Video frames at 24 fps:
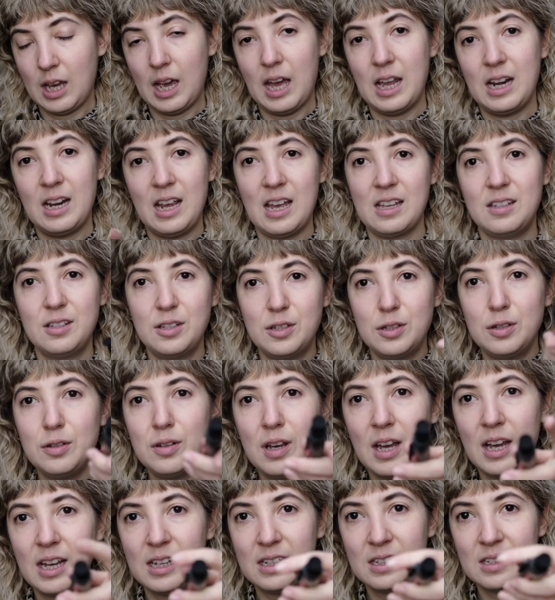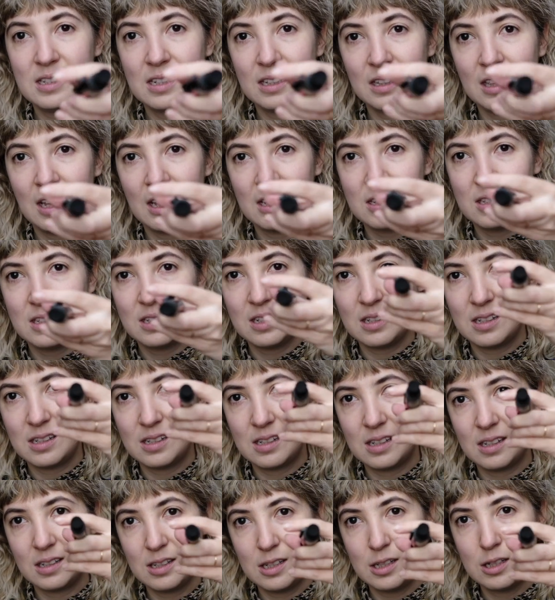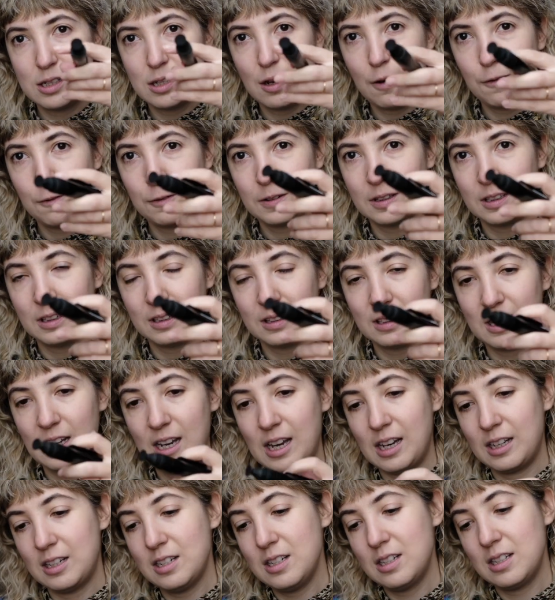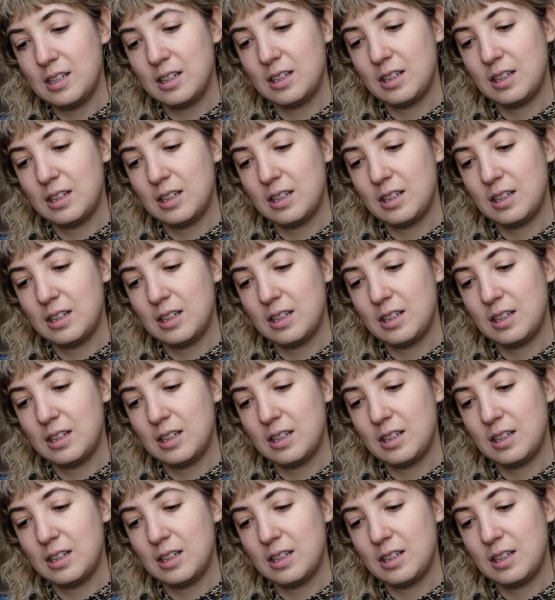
And it has 2 ends. It has this soft little end